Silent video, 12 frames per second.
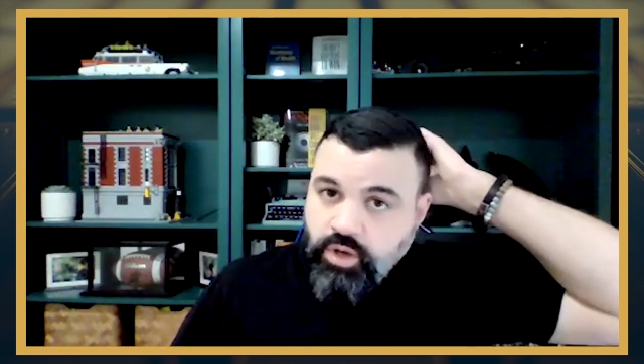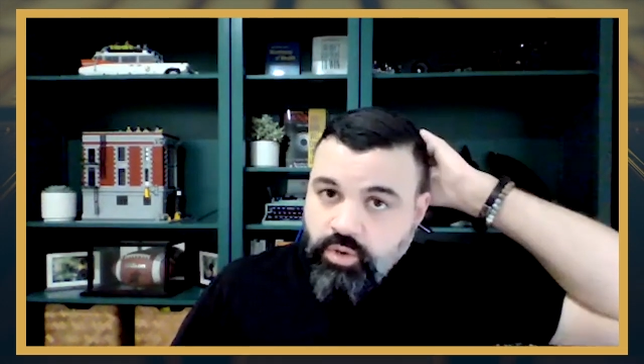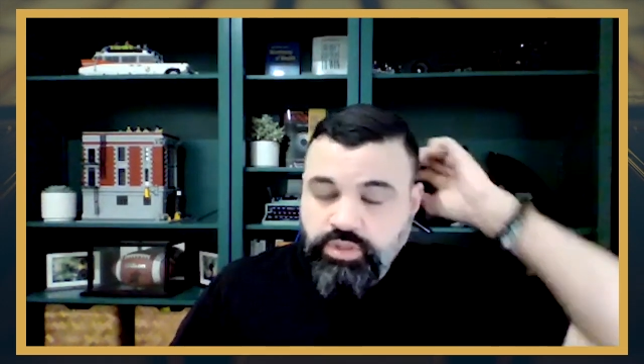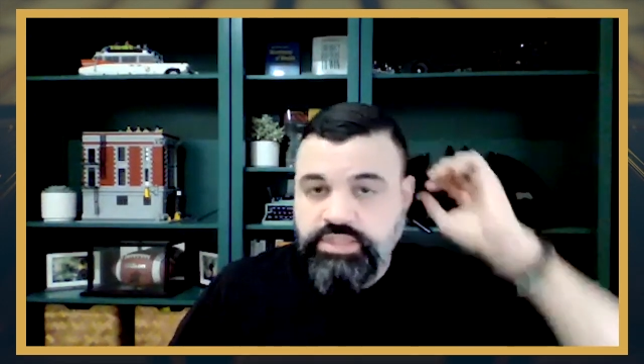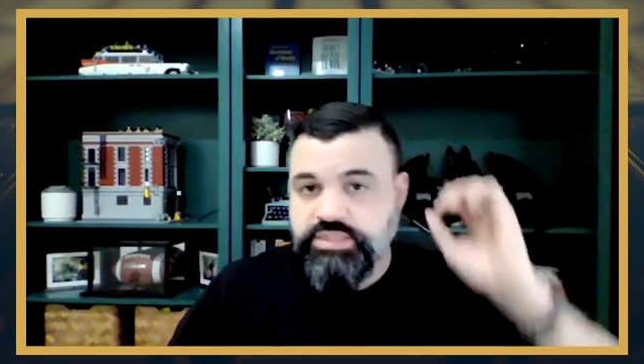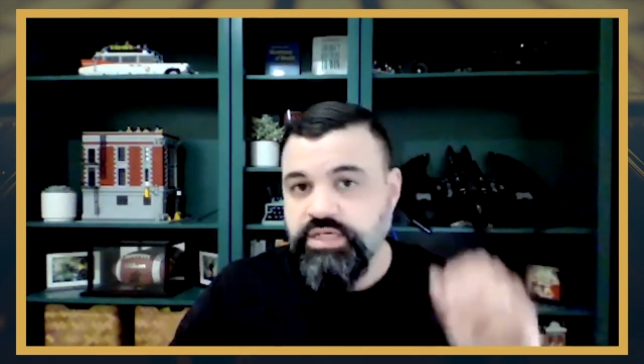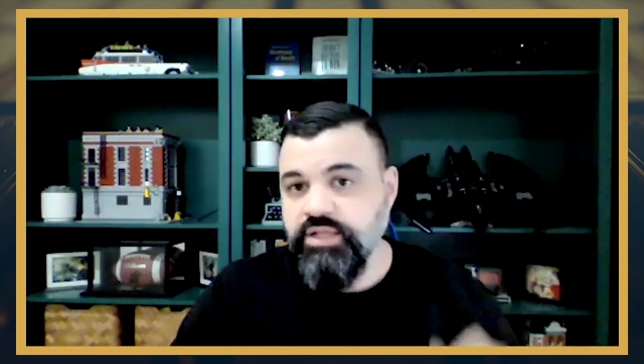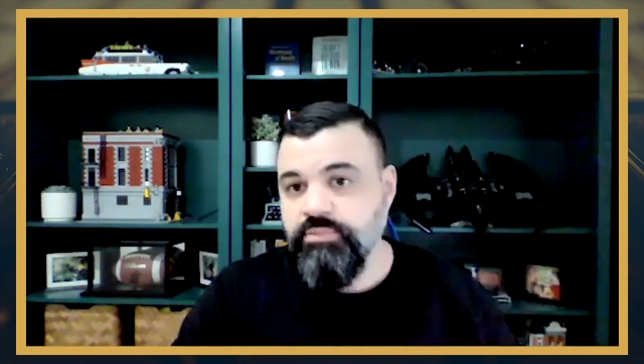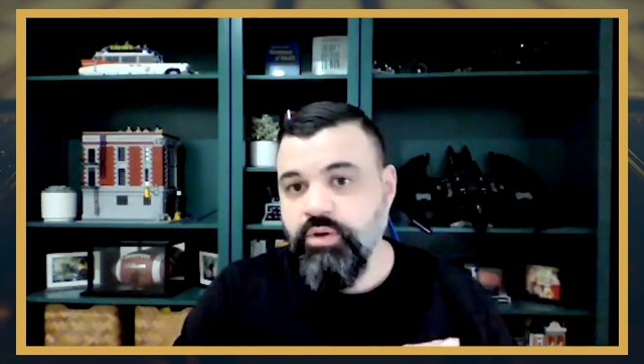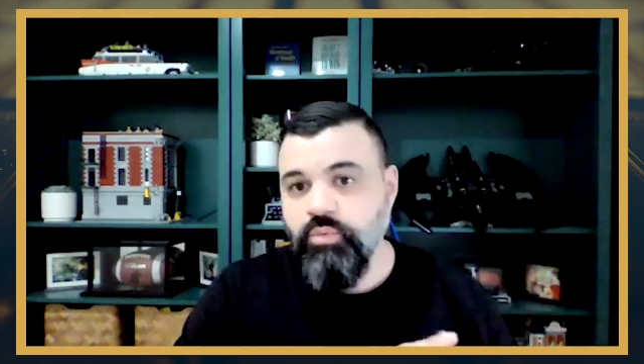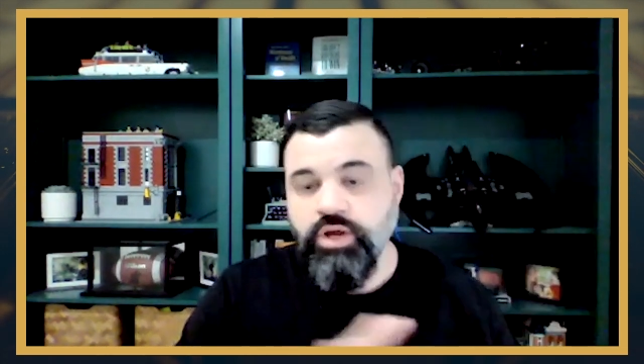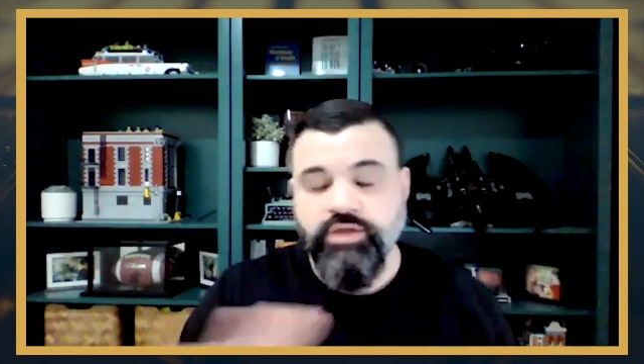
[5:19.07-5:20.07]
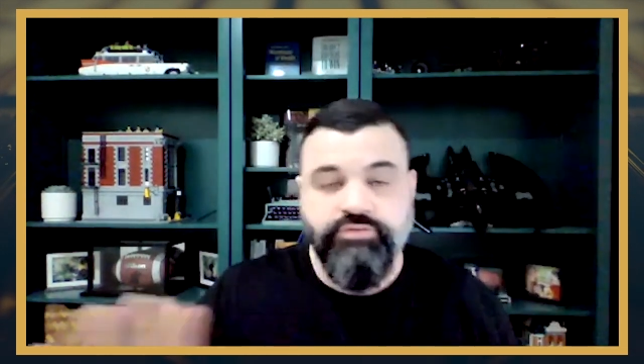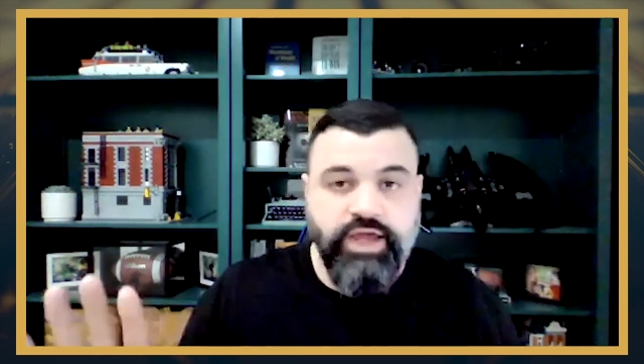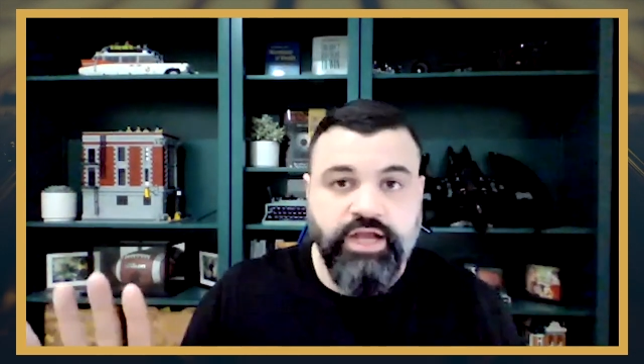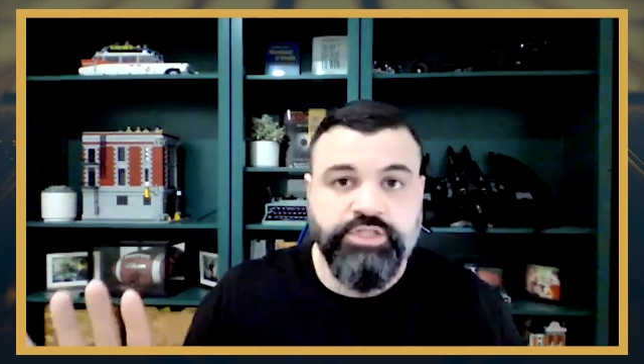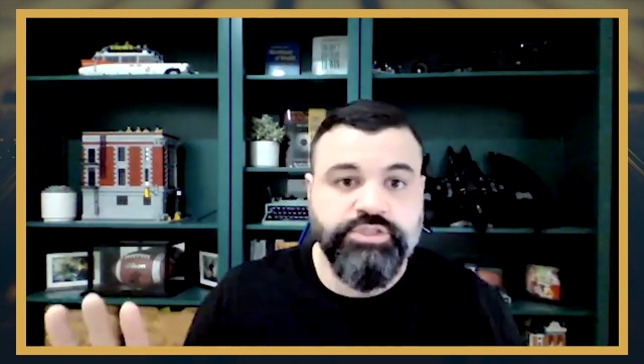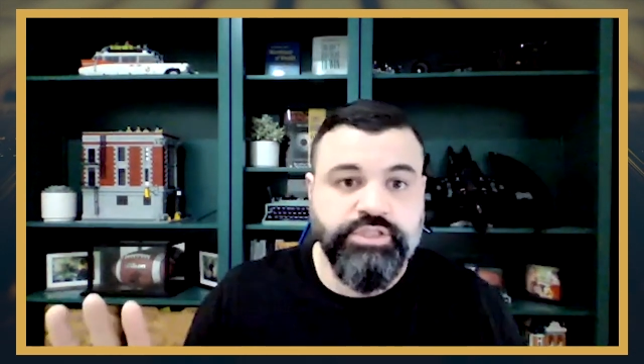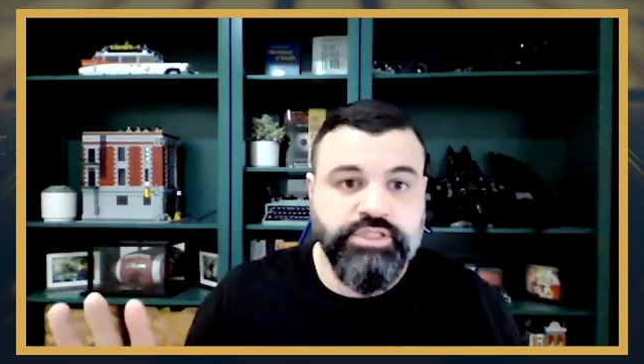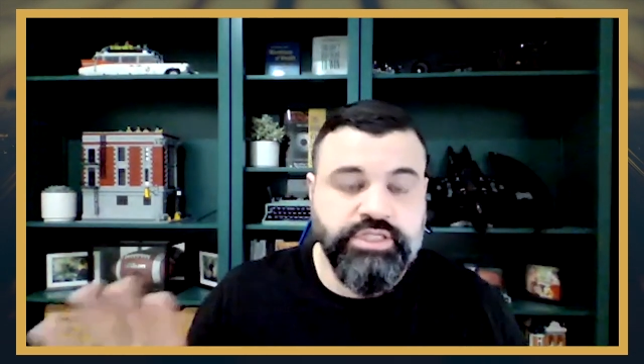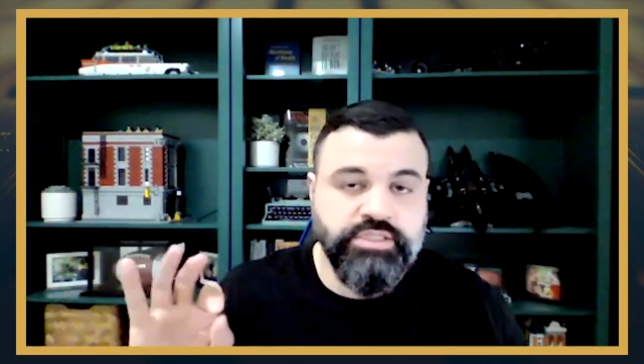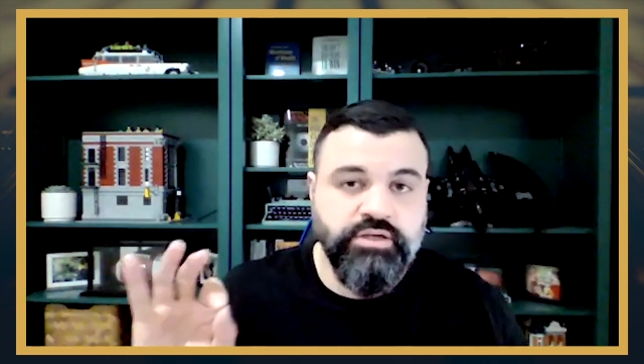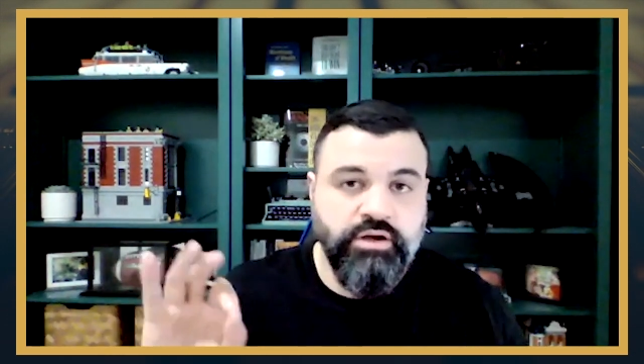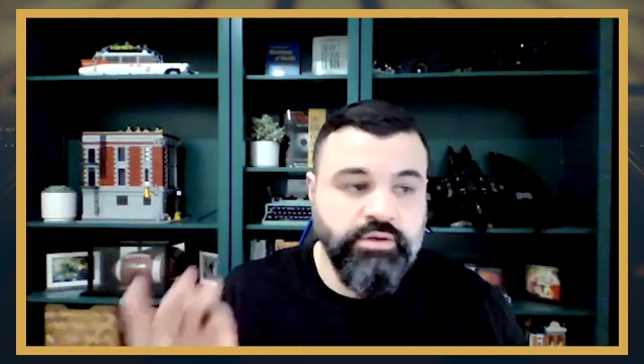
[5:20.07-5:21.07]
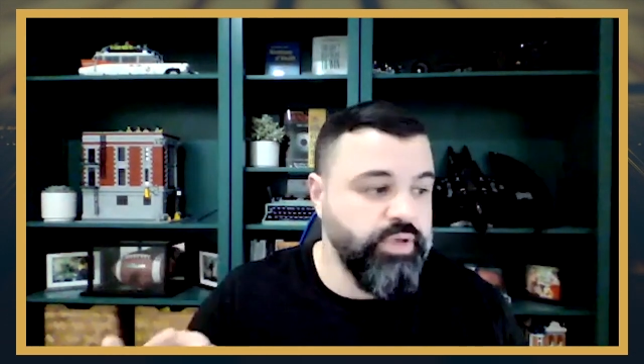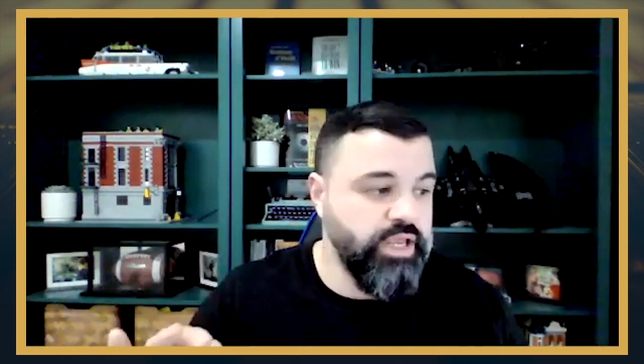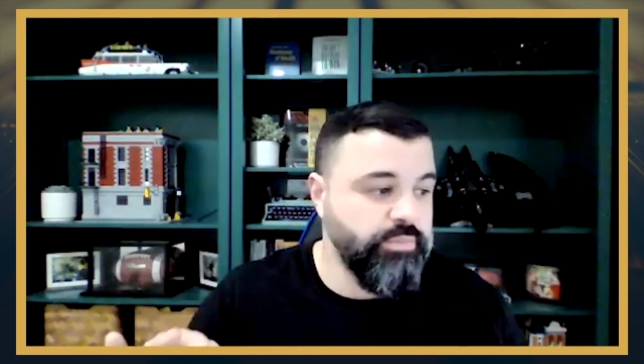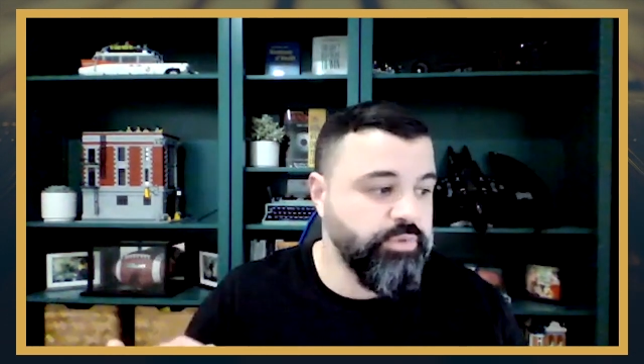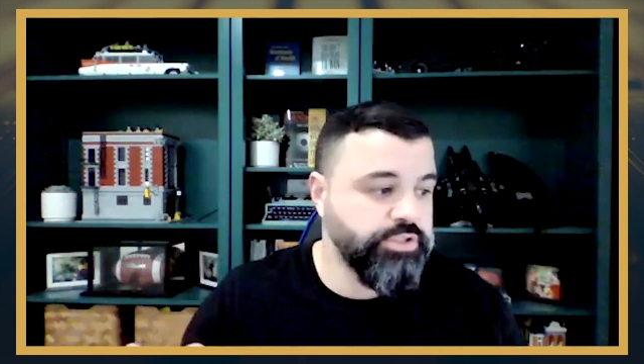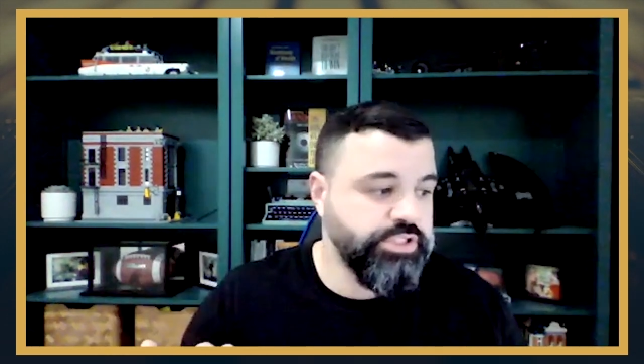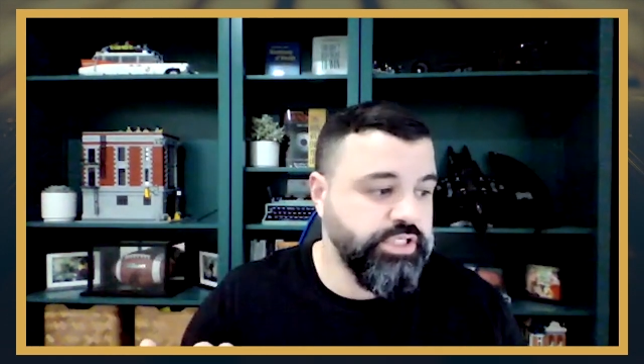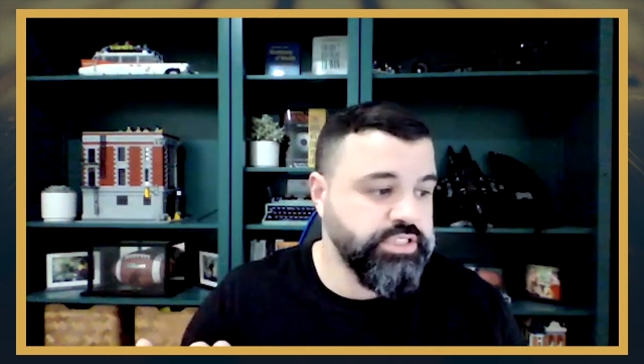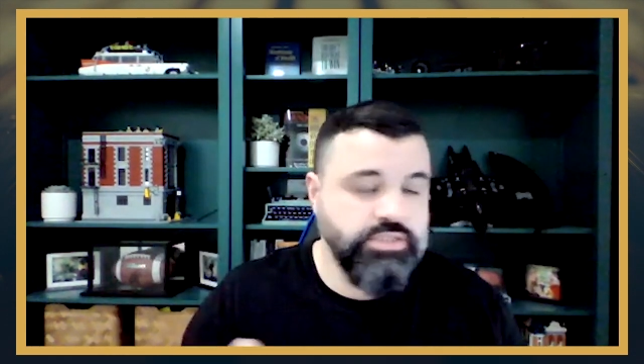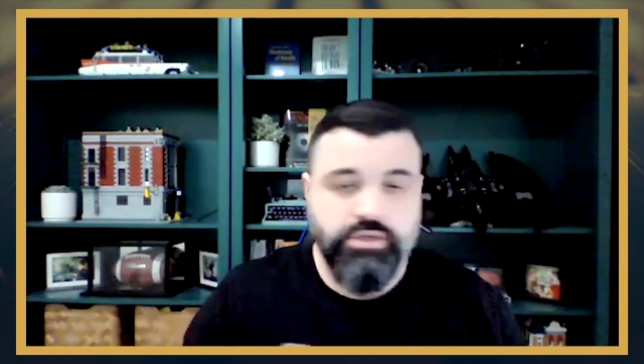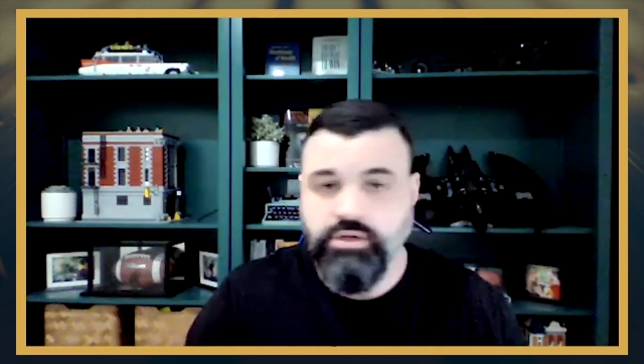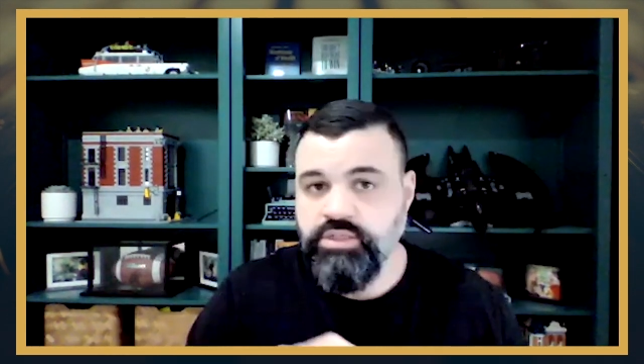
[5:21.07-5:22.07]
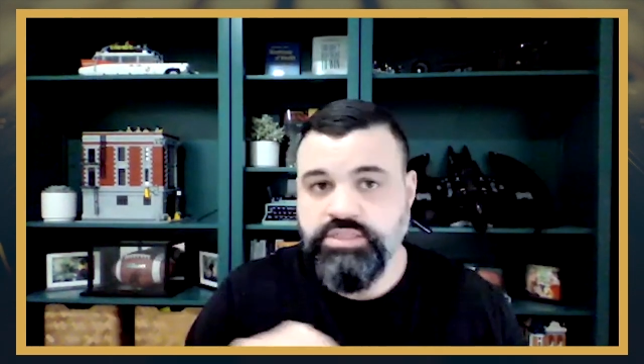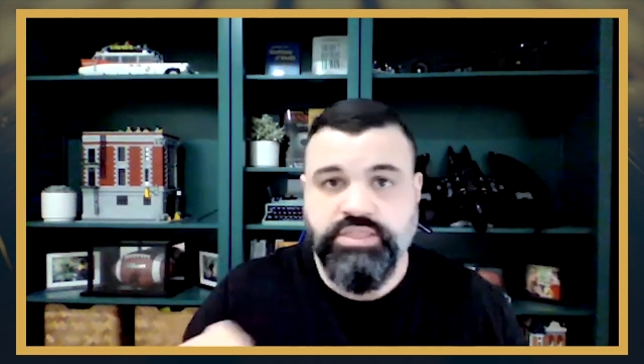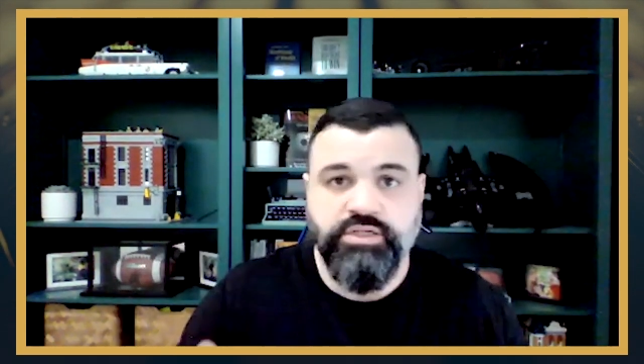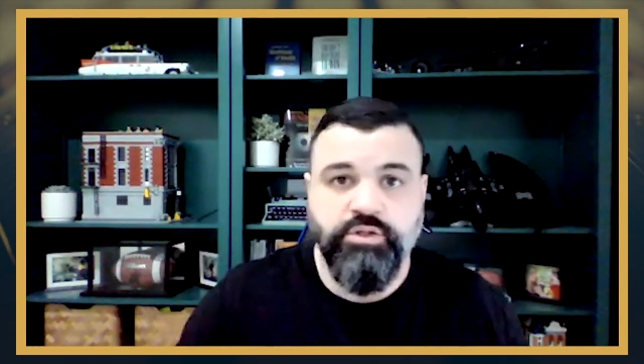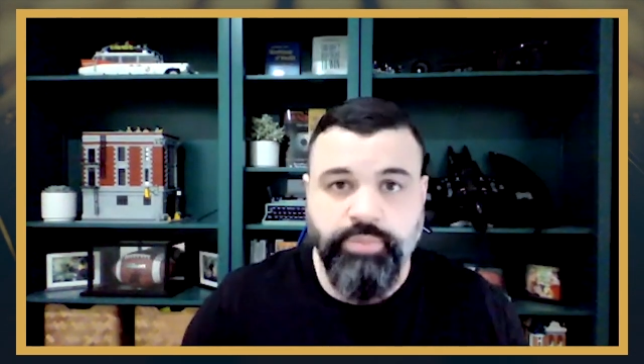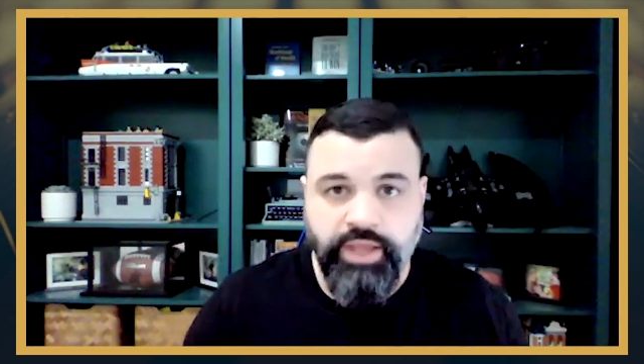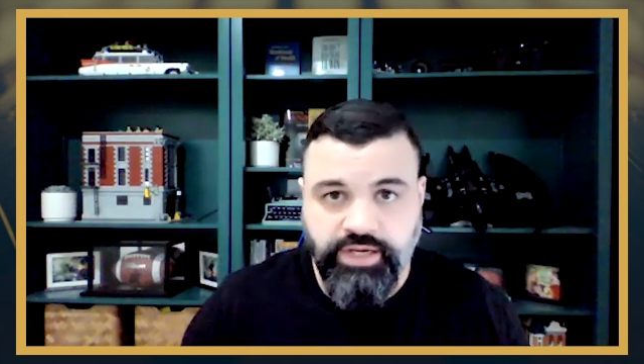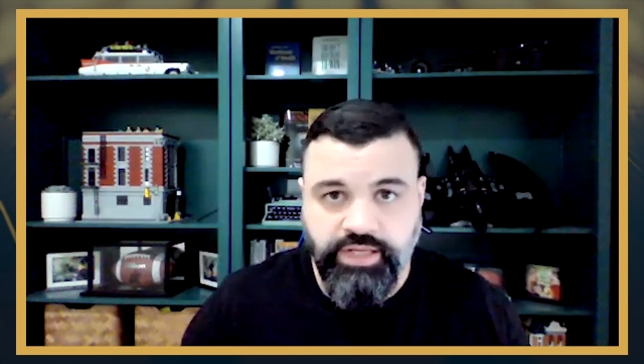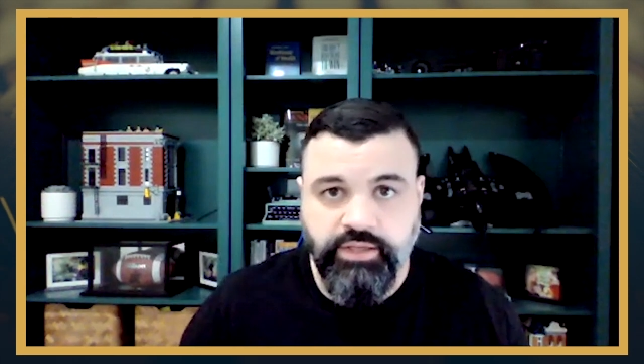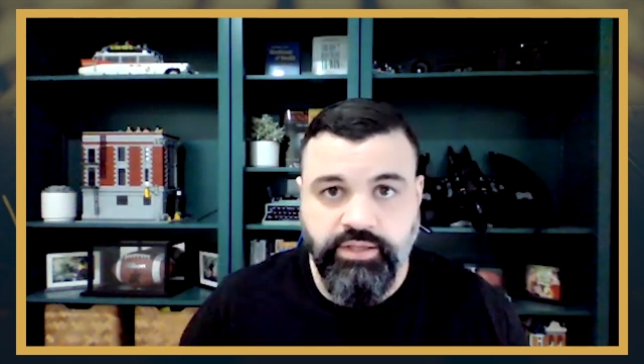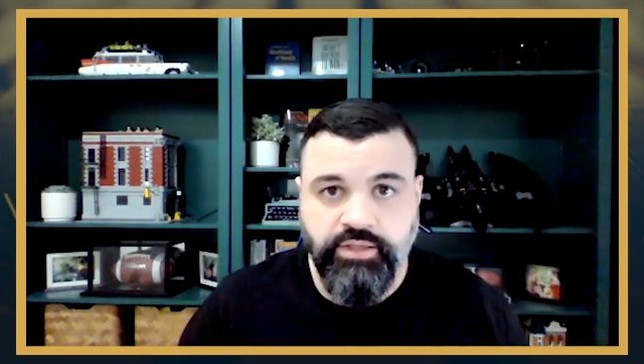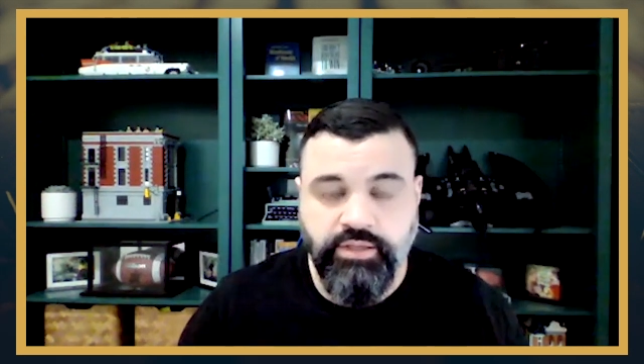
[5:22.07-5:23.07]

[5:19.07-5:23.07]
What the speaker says: Well, let's say that my wife actually doesn't, on paper, she doesn't earn a single penny.